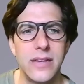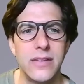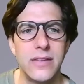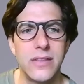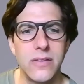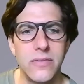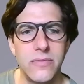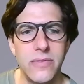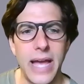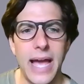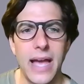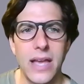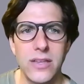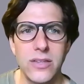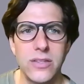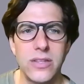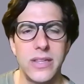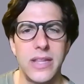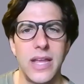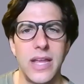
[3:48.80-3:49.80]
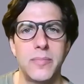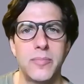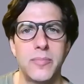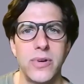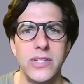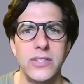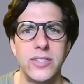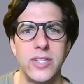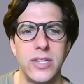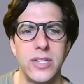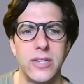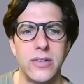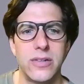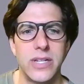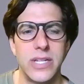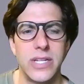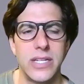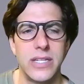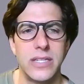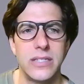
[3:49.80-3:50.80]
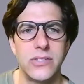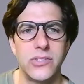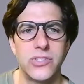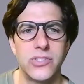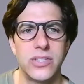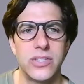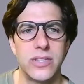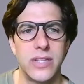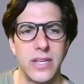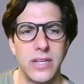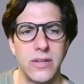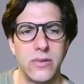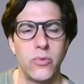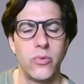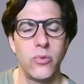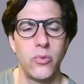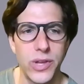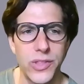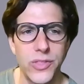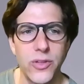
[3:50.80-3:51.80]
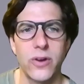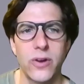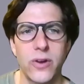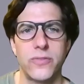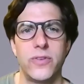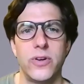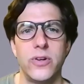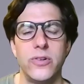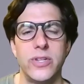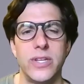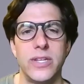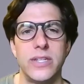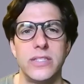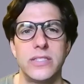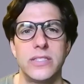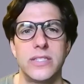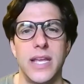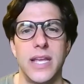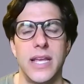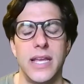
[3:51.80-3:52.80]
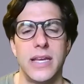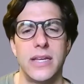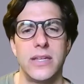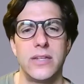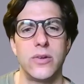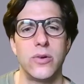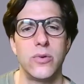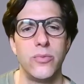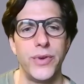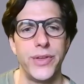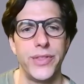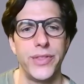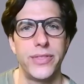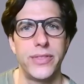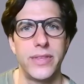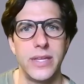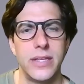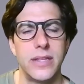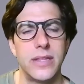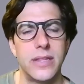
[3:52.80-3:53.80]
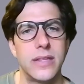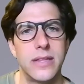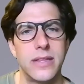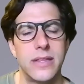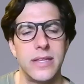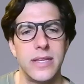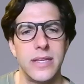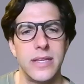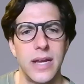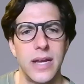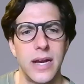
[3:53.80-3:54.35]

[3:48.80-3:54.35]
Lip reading: And the value that brings here is that with our focus and with the